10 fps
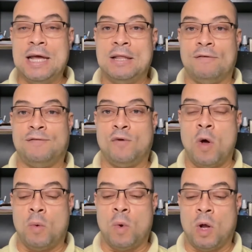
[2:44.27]
in the
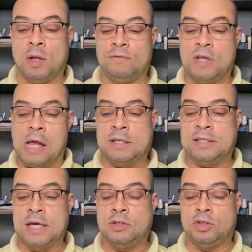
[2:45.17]
four wall of the
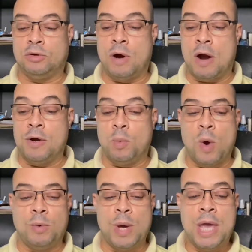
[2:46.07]
sanctuary
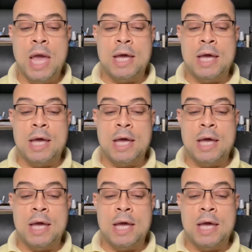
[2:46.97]
when we